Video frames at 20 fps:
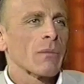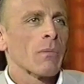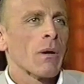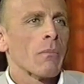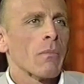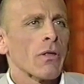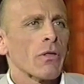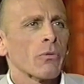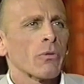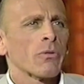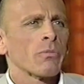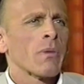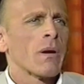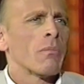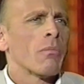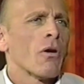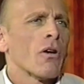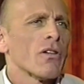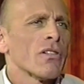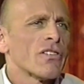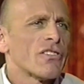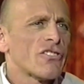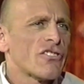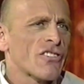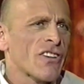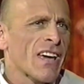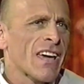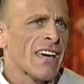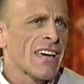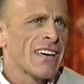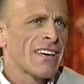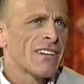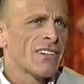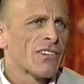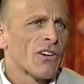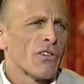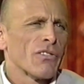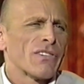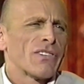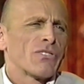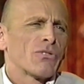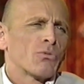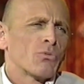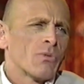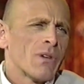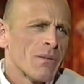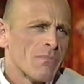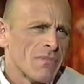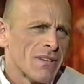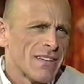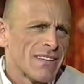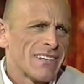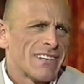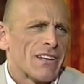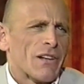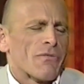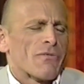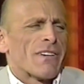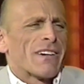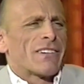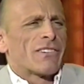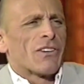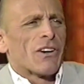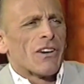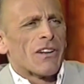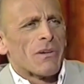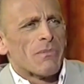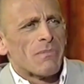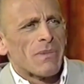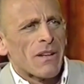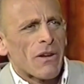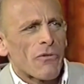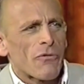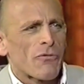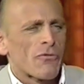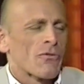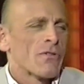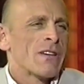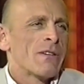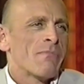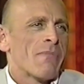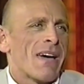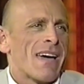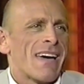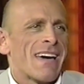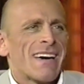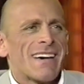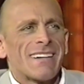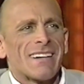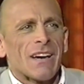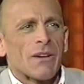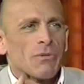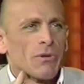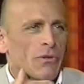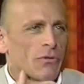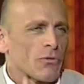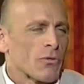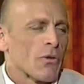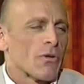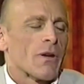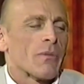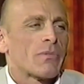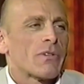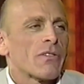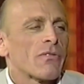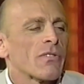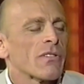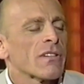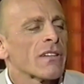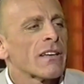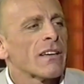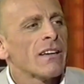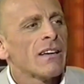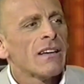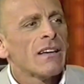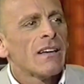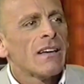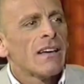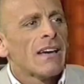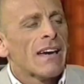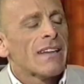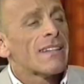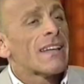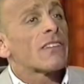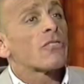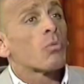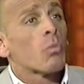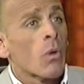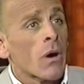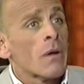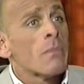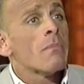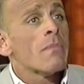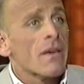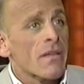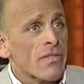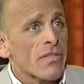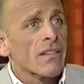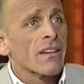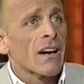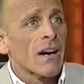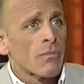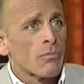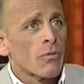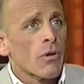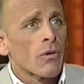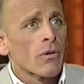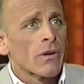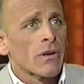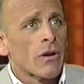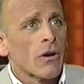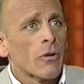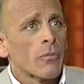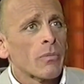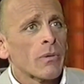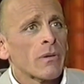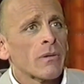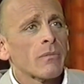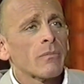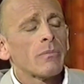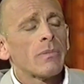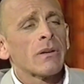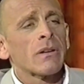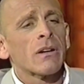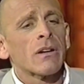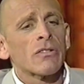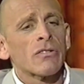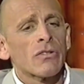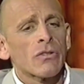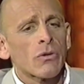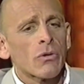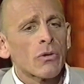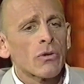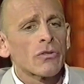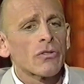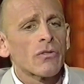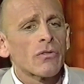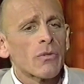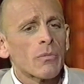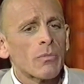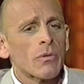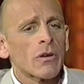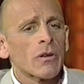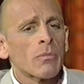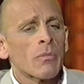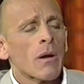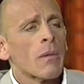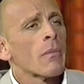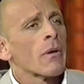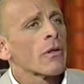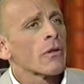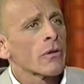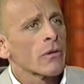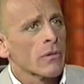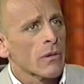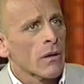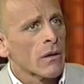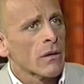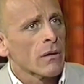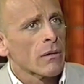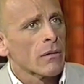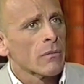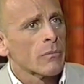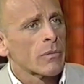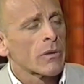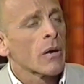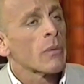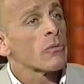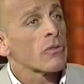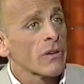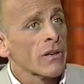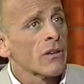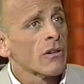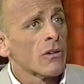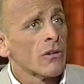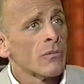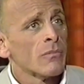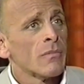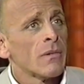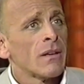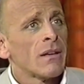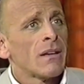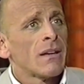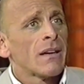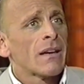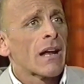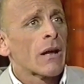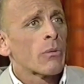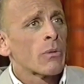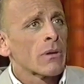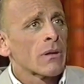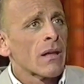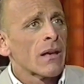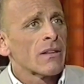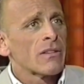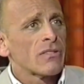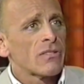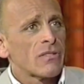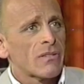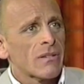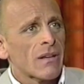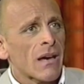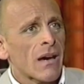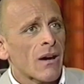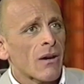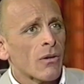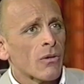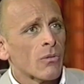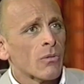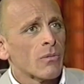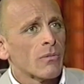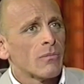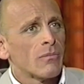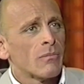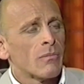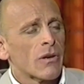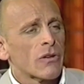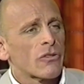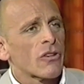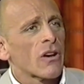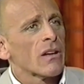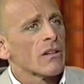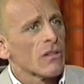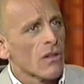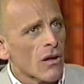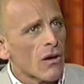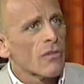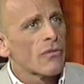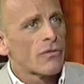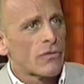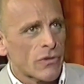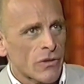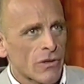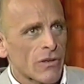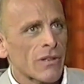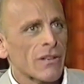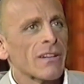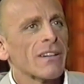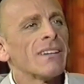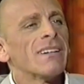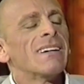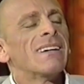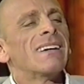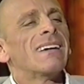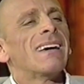like my mother was my ball and chain, all these women, and if I had gone and been a free man, I would have grown up differently. And that's one myth that got broken open, because in the course of the book, my mother becomes ill, and I realized how much I loved her,